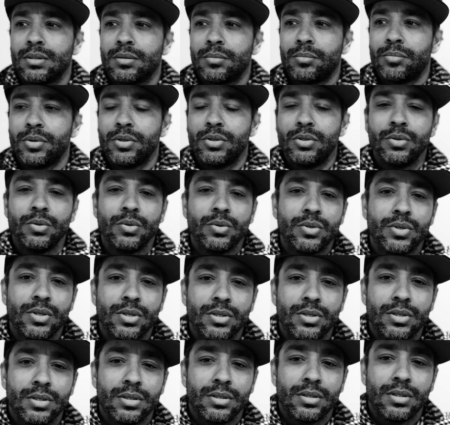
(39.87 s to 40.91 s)
produce.
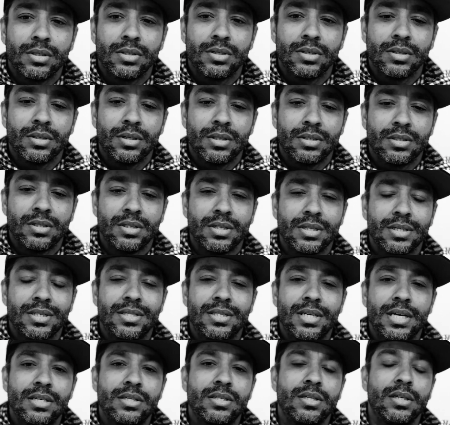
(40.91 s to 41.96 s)
It's a
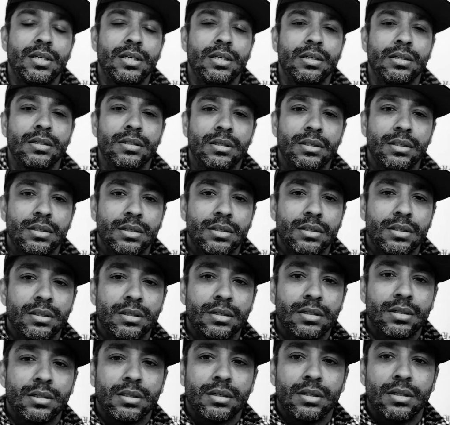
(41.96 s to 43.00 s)
necessity
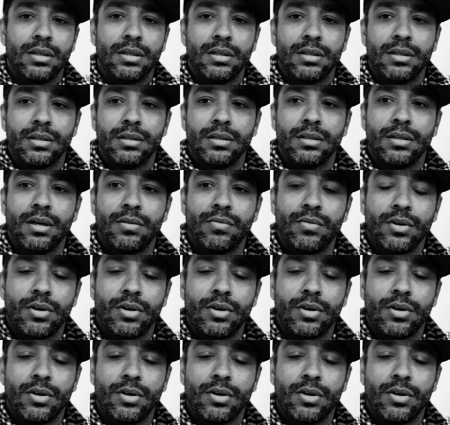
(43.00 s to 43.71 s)
of a